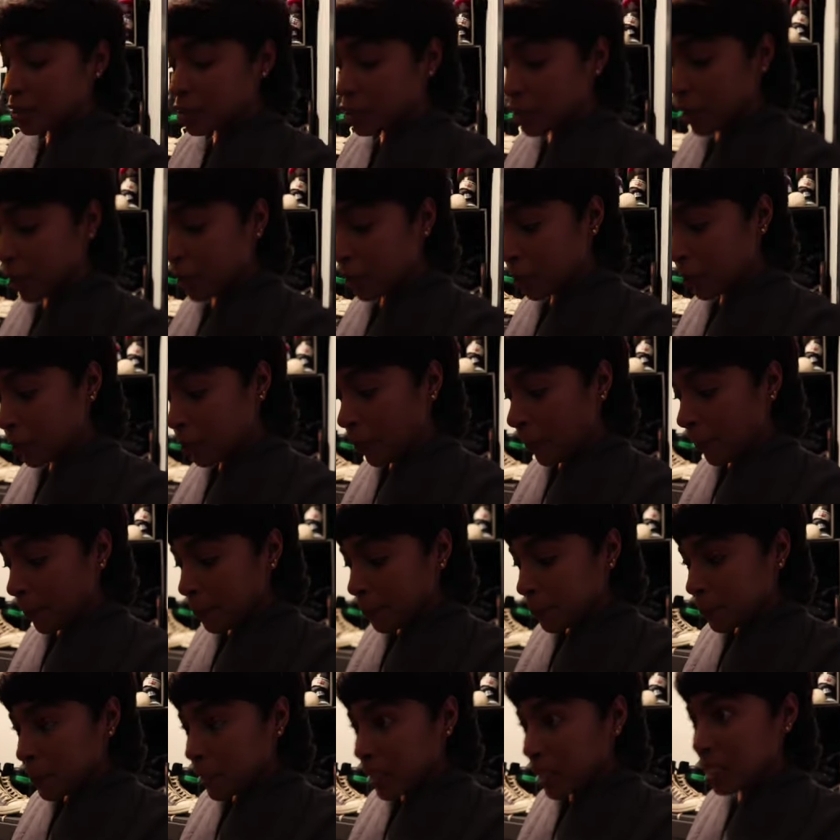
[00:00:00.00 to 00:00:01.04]
so
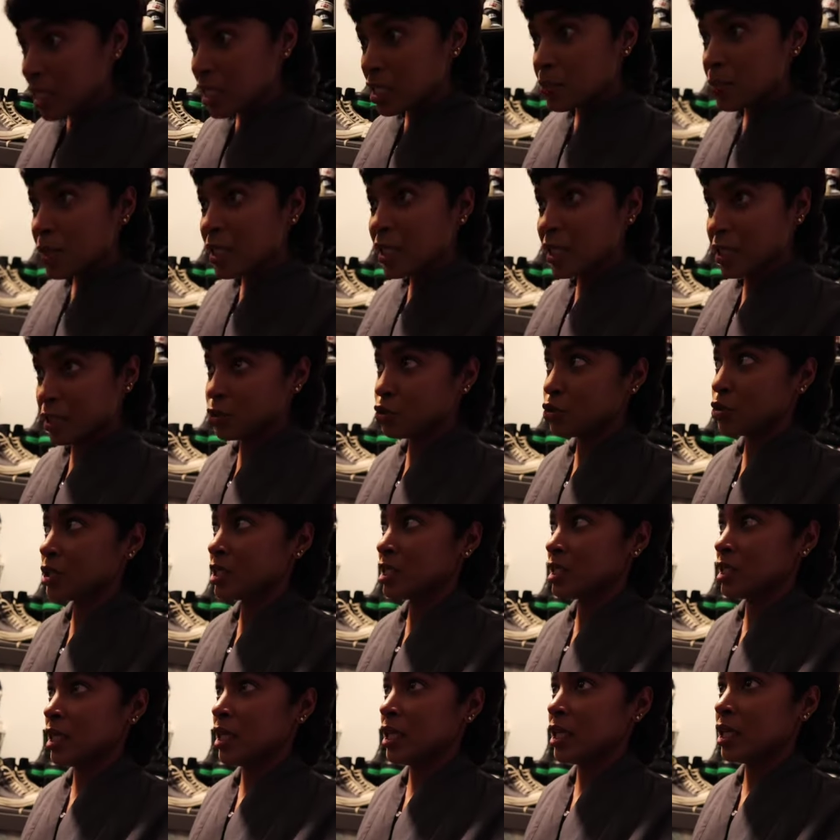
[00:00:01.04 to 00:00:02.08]
it's been
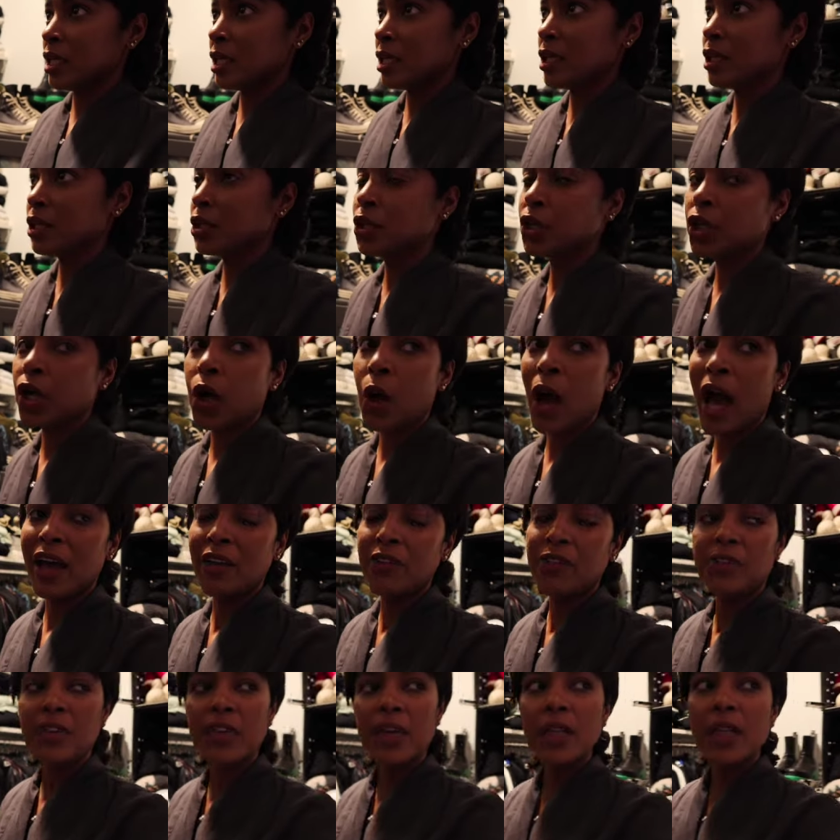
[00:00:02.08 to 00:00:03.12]
interesting you know I
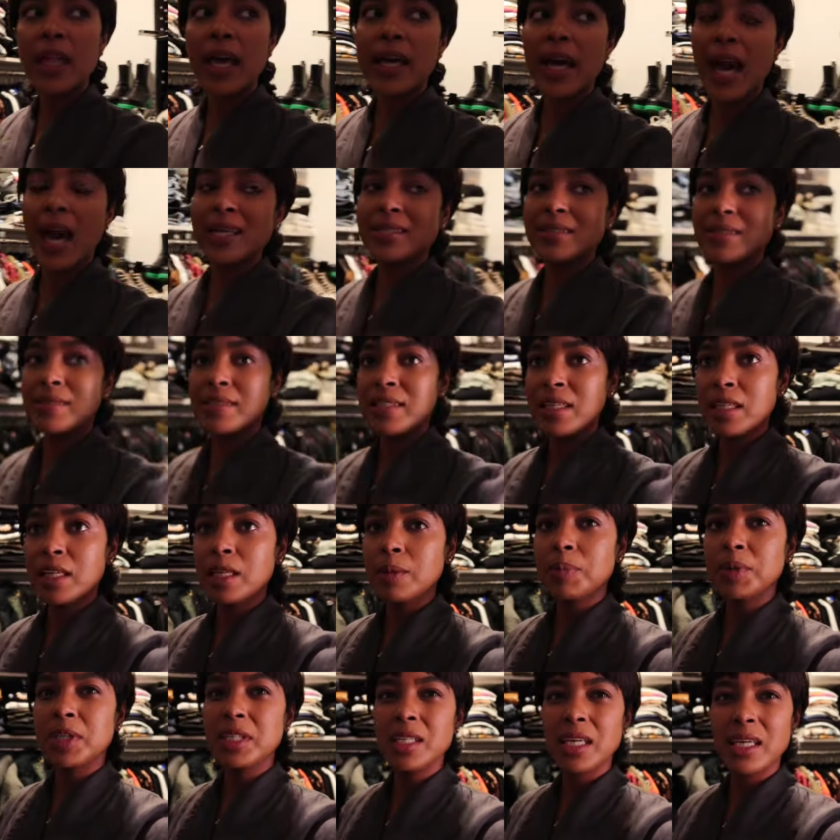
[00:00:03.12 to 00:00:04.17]
feel like I did
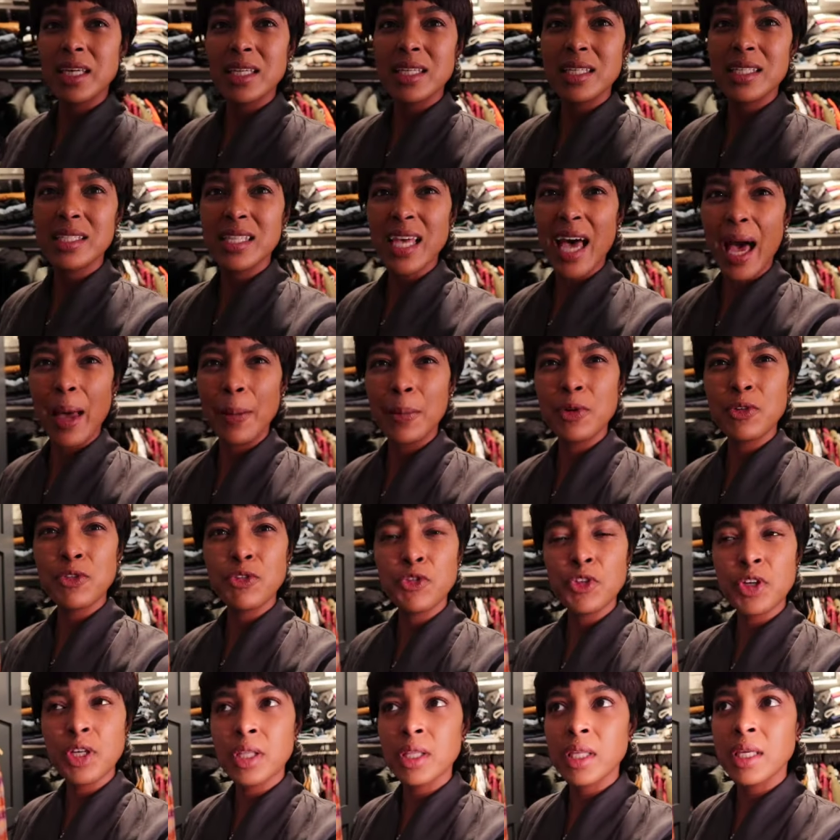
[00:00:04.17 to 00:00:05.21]
it because I've been
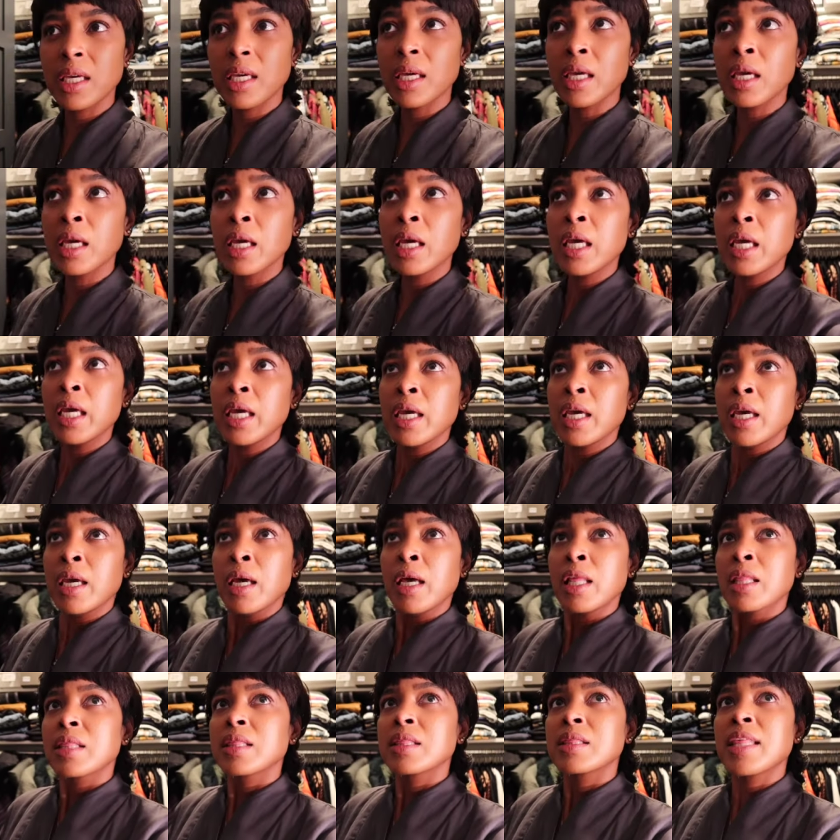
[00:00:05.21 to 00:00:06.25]
feeling
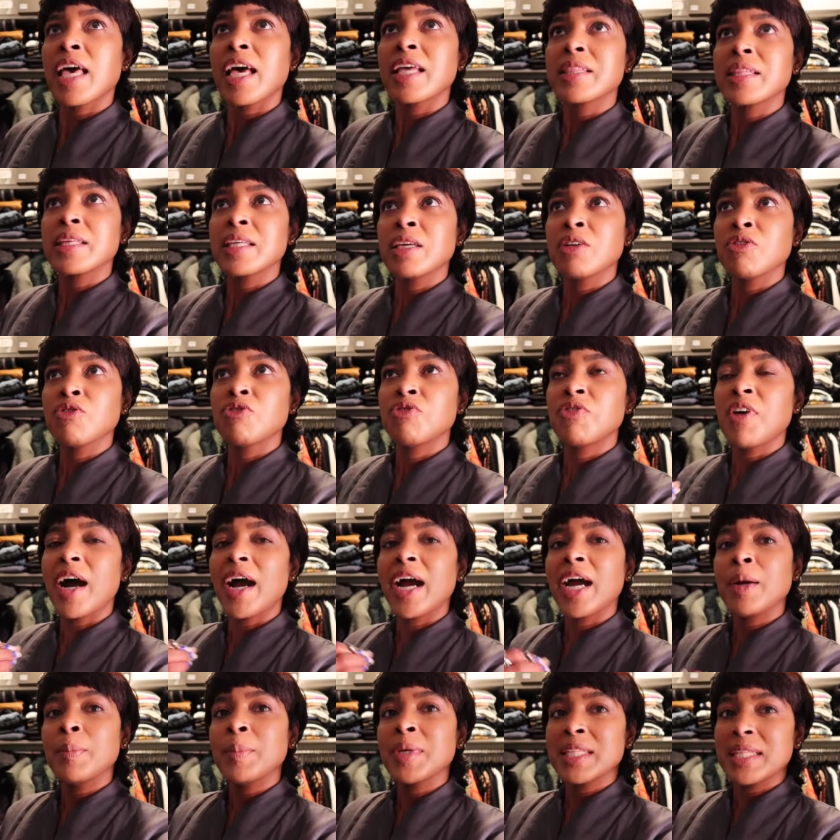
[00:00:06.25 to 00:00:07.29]
that the
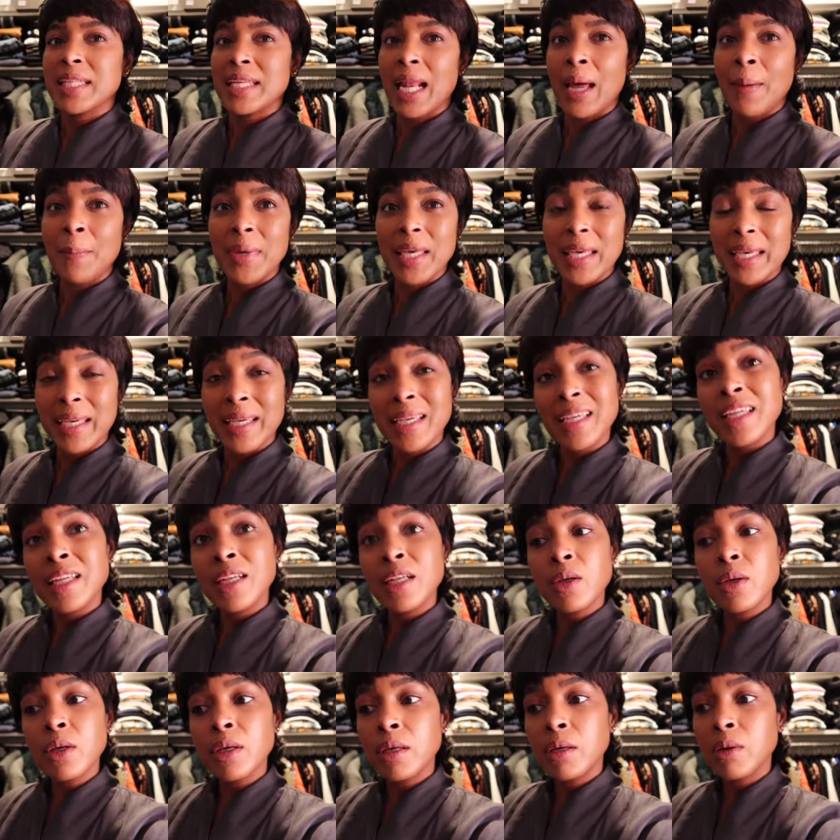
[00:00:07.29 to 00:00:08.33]
environment that I'm
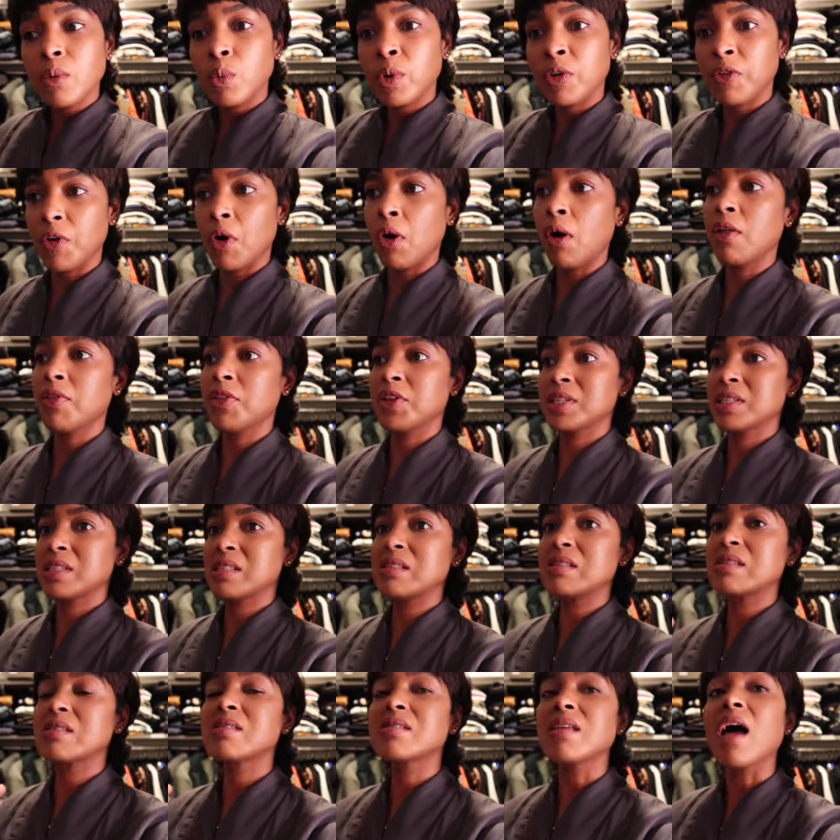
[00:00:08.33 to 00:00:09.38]
in with all this
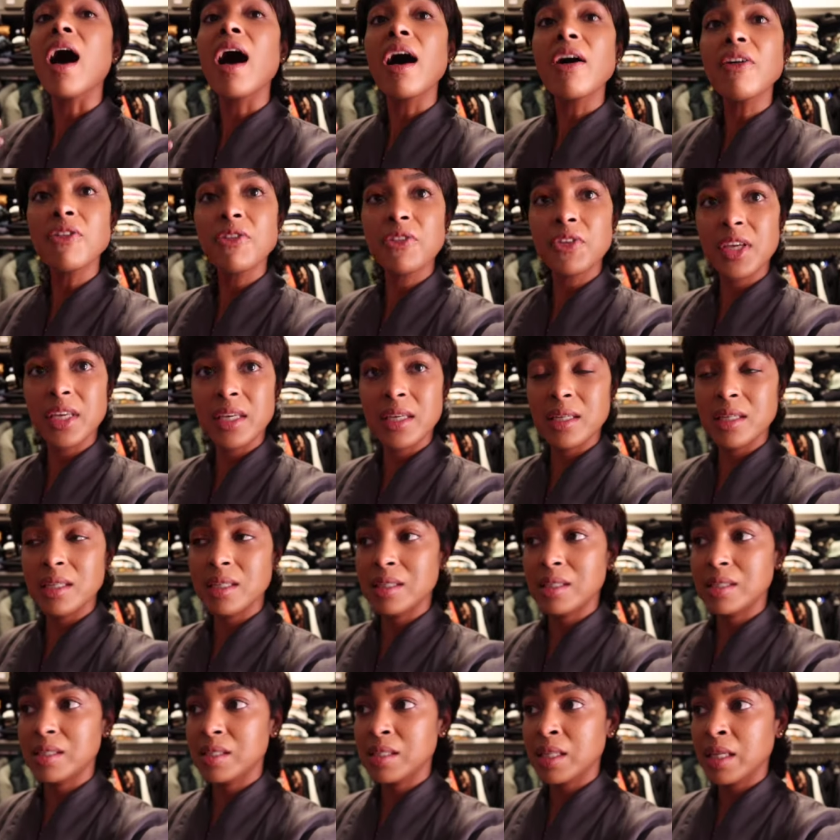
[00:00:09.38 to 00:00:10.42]
stuff
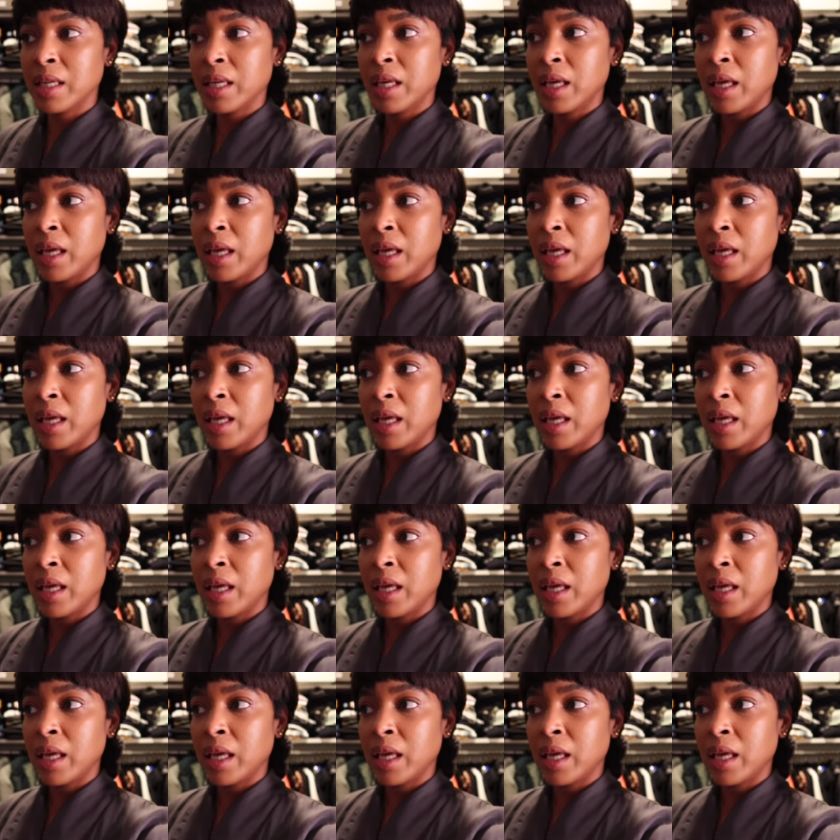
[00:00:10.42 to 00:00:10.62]
is